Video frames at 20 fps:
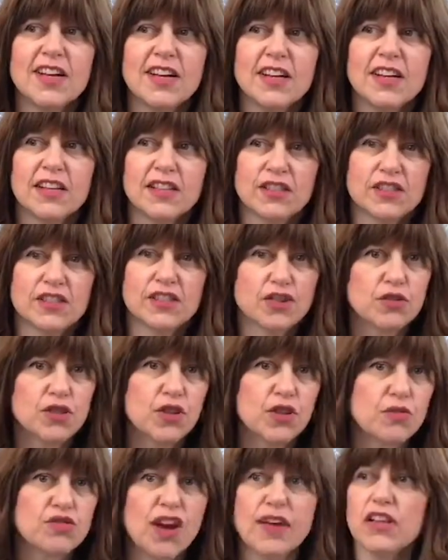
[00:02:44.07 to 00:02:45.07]
so they were
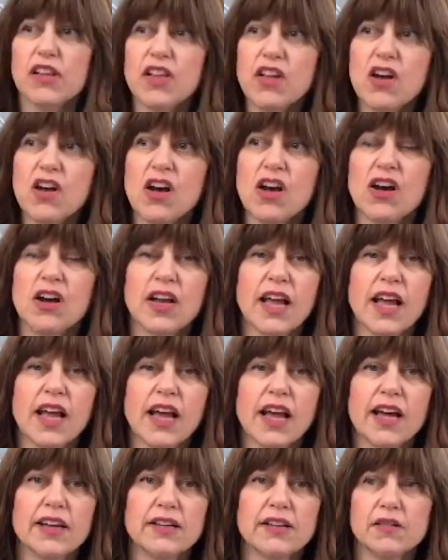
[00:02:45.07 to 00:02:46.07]
driving along
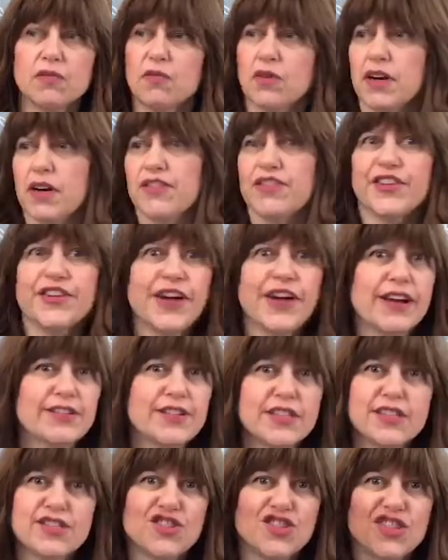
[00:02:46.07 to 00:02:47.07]
and whatever their house
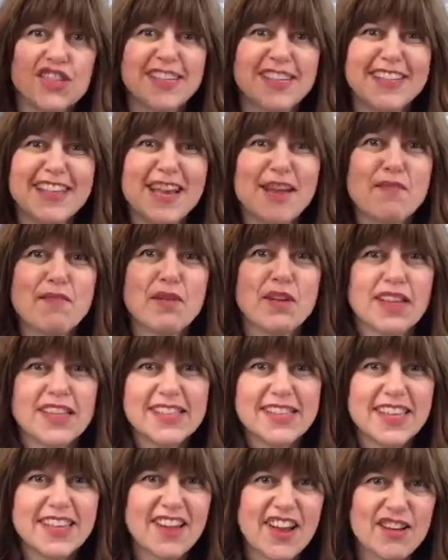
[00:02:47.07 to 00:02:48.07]
is, she didn't say, but let's
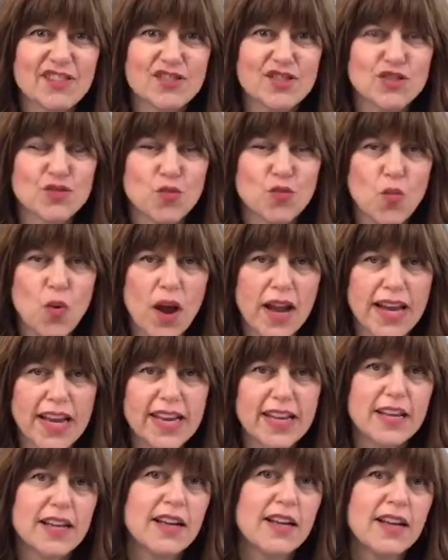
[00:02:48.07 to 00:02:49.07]
say their house is white.
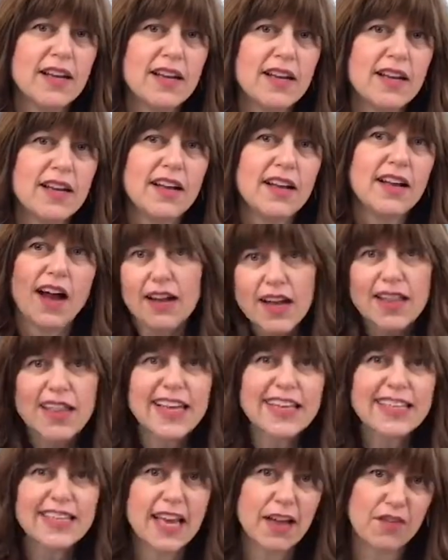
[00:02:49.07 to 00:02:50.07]
I'd
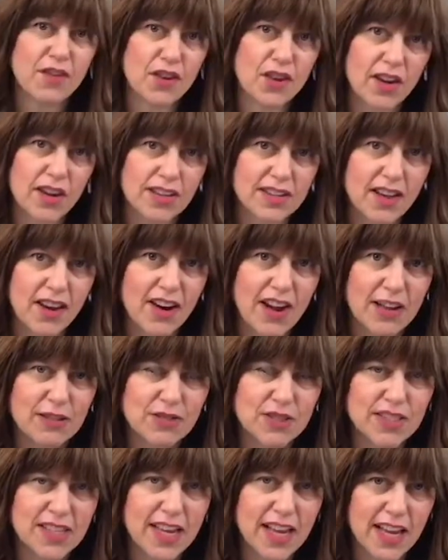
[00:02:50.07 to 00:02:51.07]
like to have our uh, our
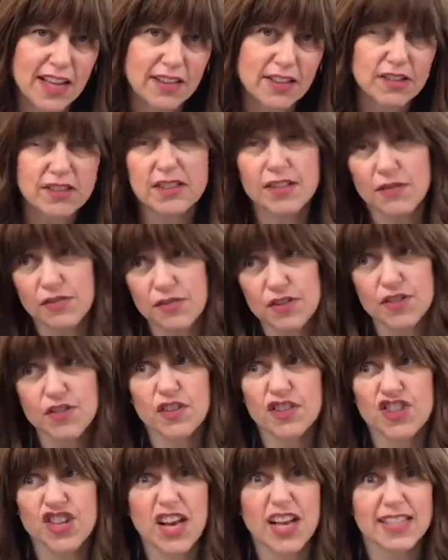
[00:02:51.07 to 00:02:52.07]
house tanned. So first of all,
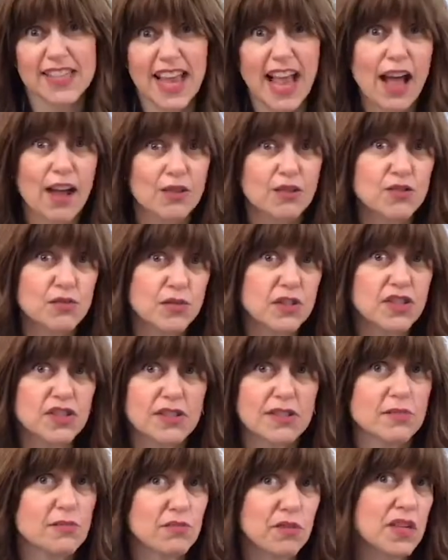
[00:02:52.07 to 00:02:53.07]
she has a house, which
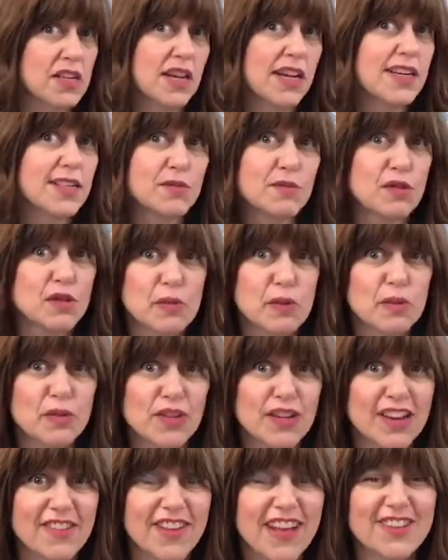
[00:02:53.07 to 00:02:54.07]
is pretty nice. Most people
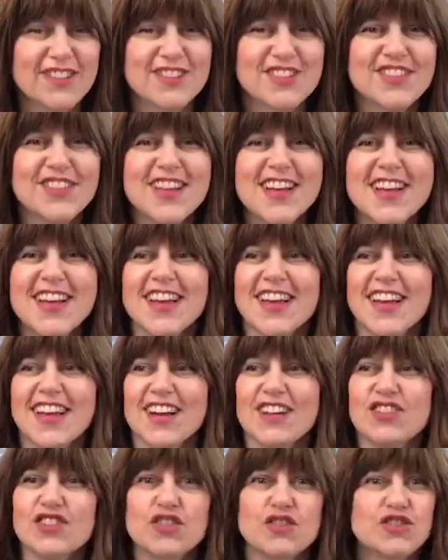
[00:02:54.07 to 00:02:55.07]
Beautiful. don't have houses, you know.
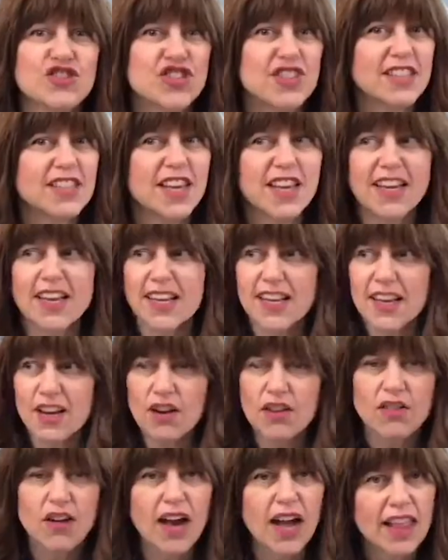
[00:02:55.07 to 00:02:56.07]
So she said, you
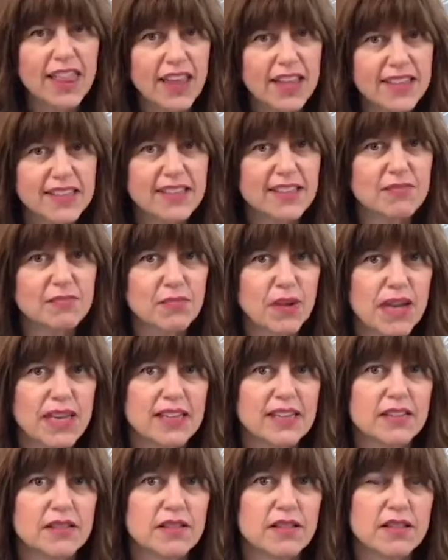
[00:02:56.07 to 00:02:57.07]
know, I'd like to paint
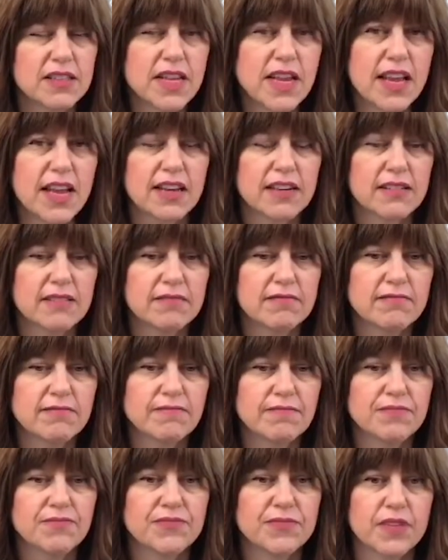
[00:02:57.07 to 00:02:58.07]
it tan,
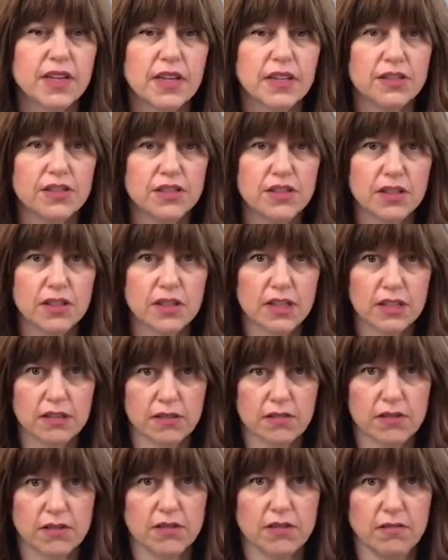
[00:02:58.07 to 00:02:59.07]
and she, he gets
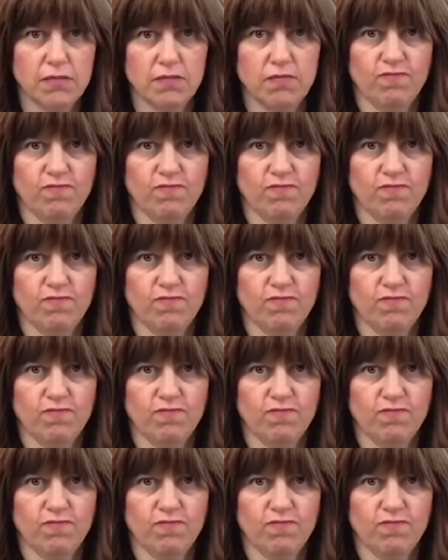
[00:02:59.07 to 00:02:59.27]
all